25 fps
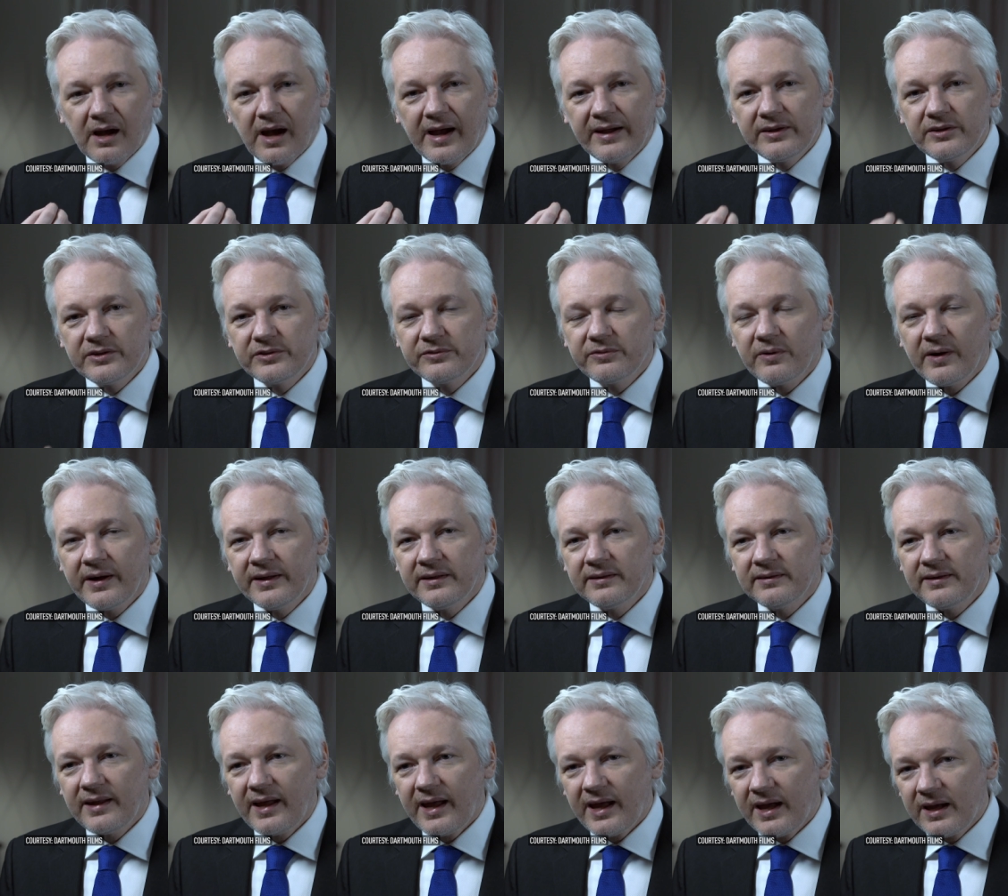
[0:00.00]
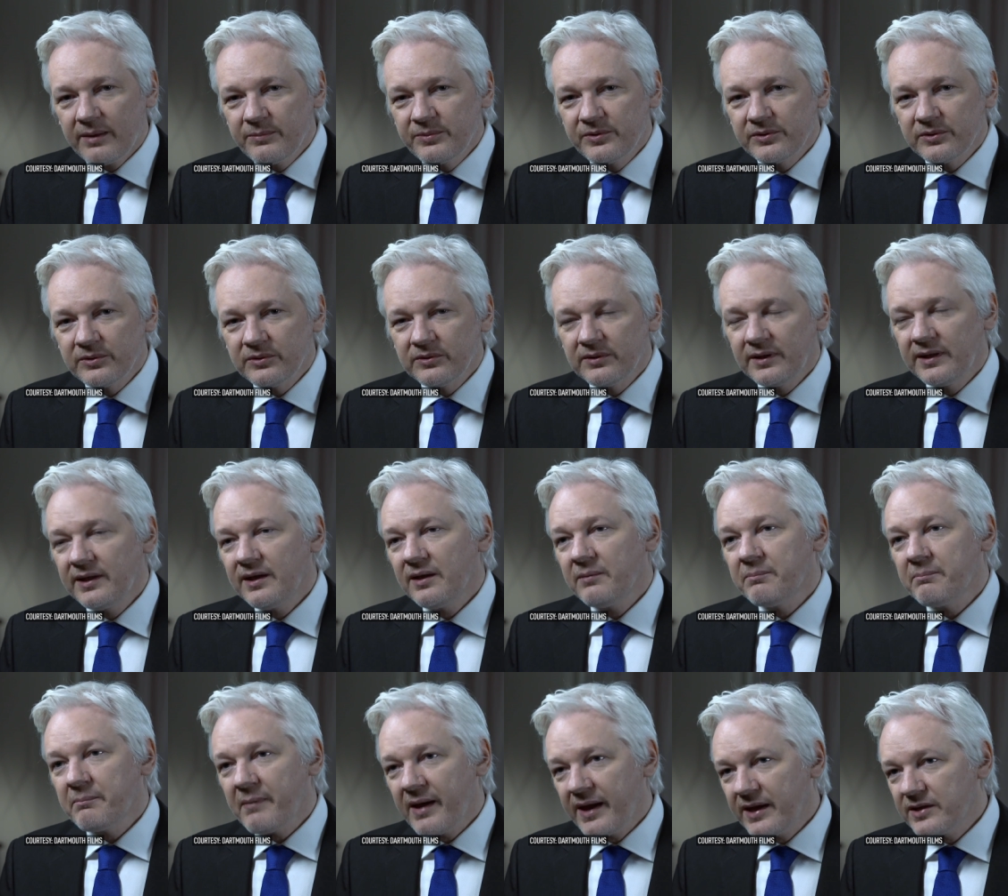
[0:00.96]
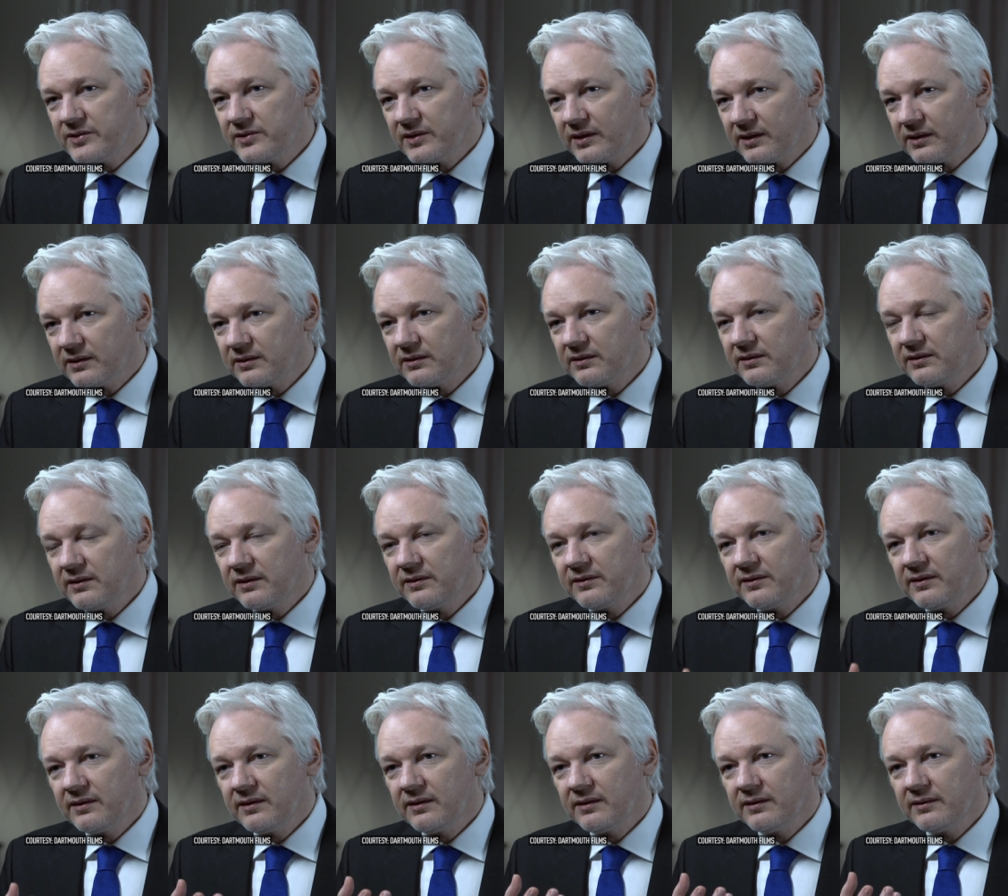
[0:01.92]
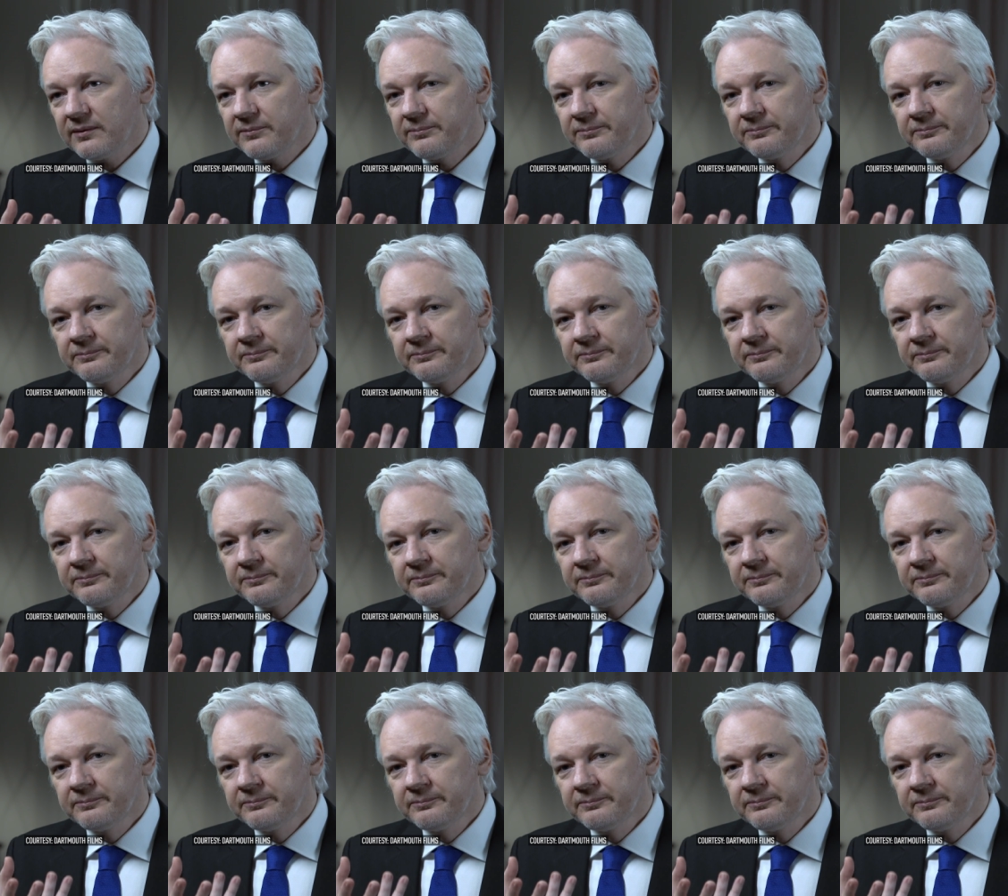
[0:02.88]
just find it absolutely amazing that the